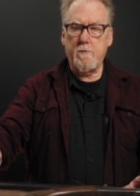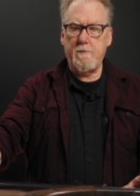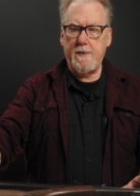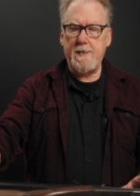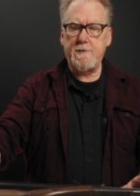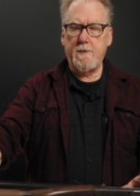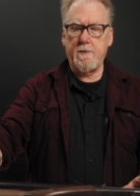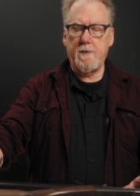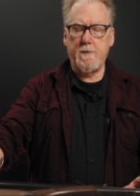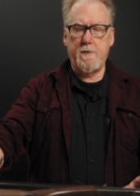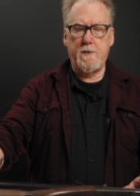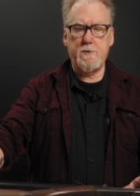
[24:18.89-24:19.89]
decent
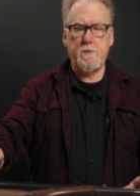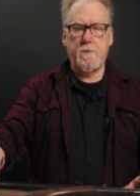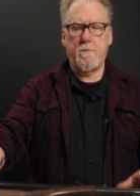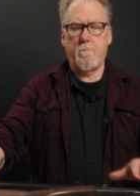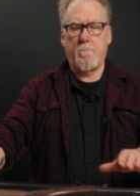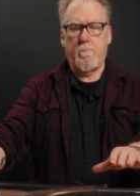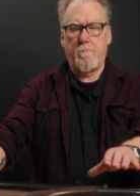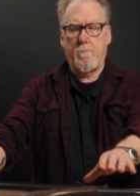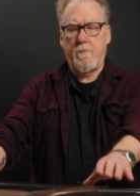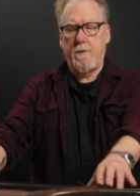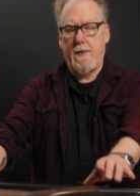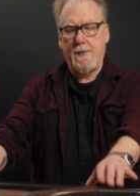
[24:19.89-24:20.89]
condition,
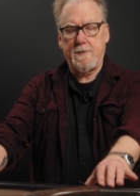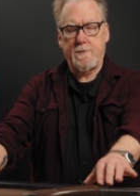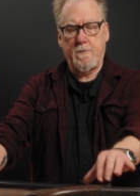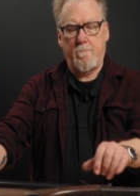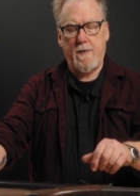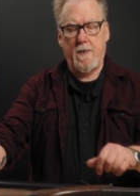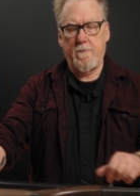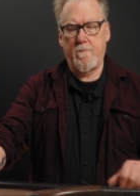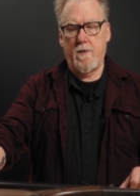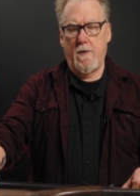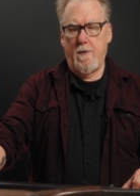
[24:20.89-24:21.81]
nice amount of